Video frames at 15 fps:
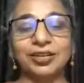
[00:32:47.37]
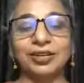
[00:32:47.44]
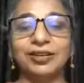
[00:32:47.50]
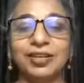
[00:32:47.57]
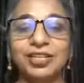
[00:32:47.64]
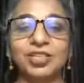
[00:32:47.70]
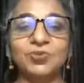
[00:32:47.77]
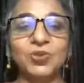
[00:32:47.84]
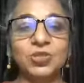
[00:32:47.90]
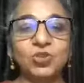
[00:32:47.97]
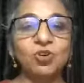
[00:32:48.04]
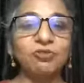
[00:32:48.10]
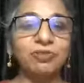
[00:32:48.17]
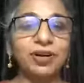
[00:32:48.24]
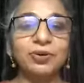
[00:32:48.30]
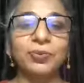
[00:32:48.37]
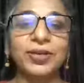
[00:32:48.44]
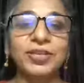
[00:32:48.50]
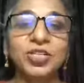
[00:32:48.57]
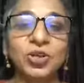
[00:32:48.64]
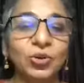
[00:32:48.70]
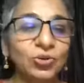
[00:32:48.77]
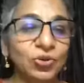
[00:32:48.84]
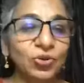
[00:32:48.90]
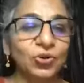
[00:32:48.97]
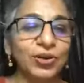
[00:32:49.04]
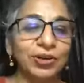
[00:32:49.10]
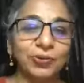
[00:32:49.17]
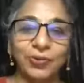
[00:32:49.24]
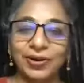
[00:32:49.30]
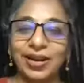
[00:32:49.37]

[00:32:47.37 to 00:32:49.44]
it was so far away, she couldn't go alone.